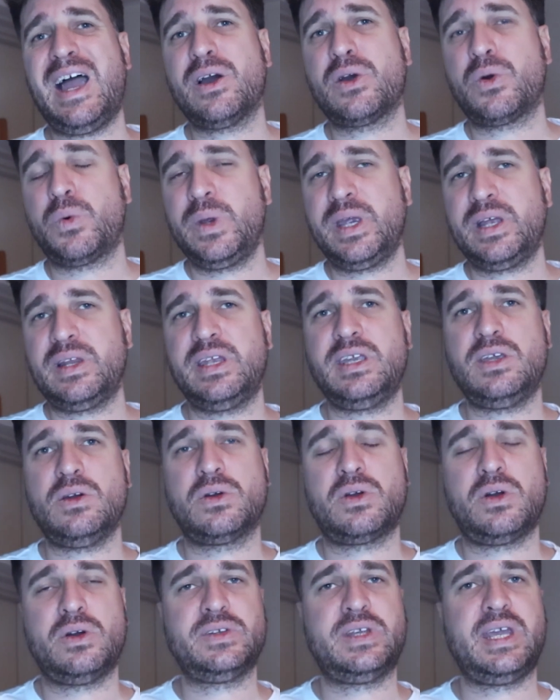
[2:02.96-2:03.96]
quickly your
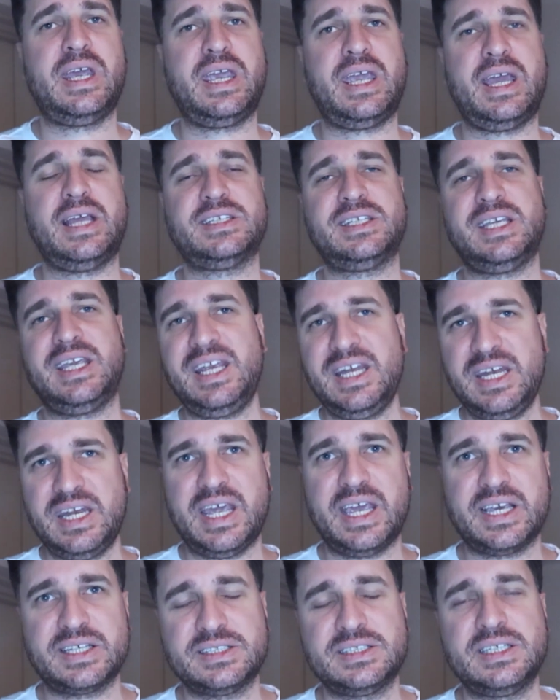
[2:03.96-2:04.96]
content gets
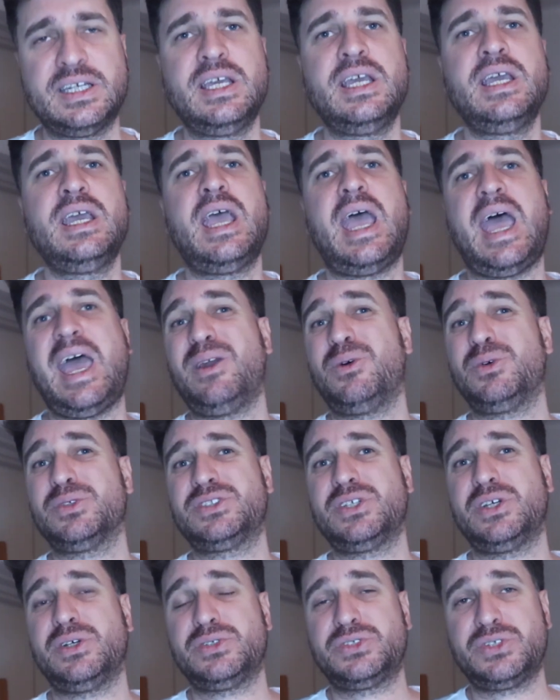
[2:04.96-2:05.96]
indexed and
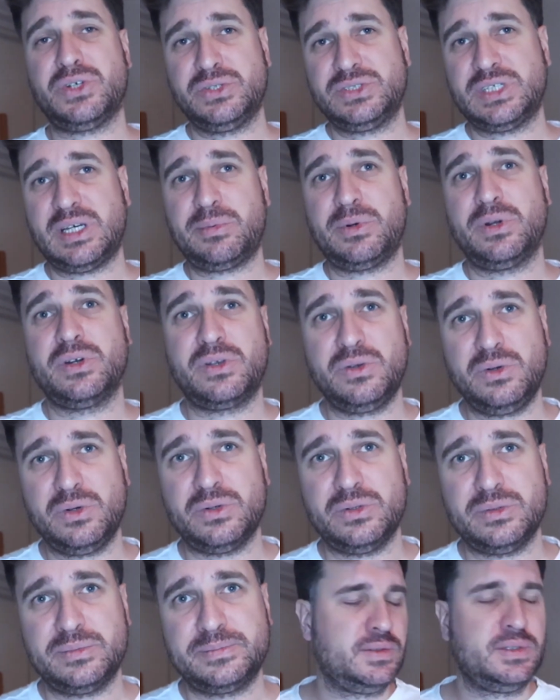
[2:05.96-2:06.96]
also shows up on
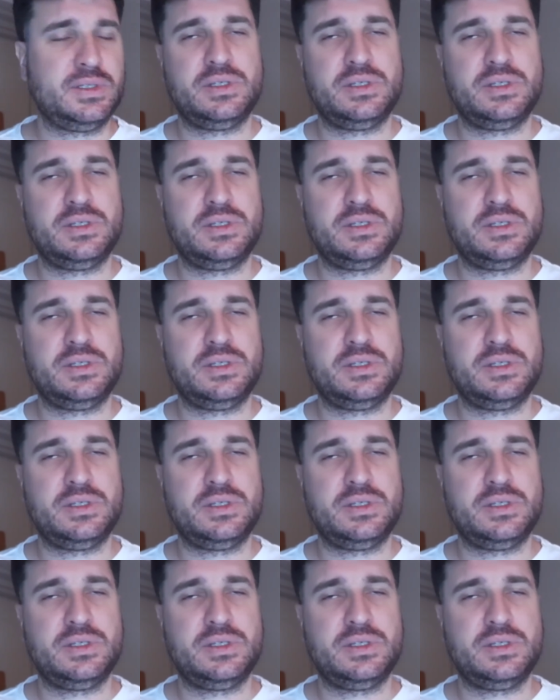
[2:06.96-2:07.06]
Google.